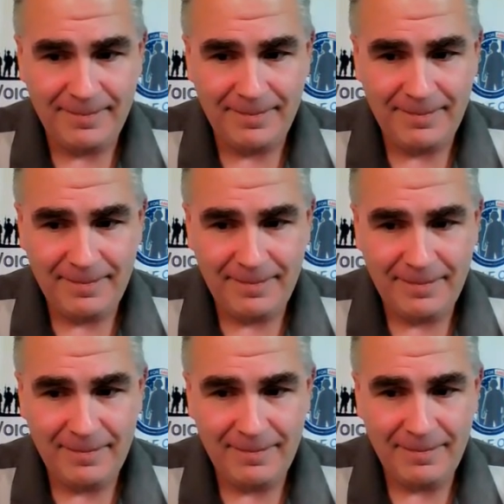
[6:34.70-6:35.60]

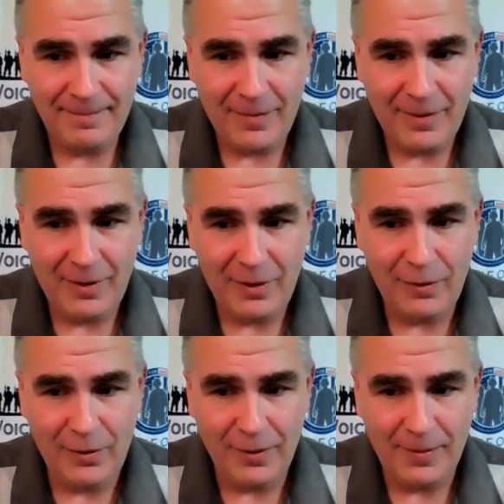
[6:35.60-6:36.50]

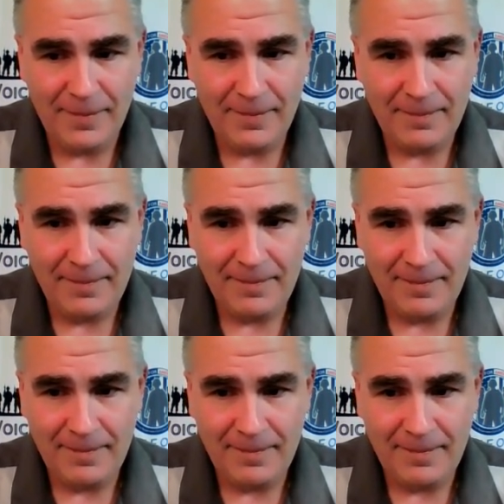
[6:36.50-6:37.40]
(silent)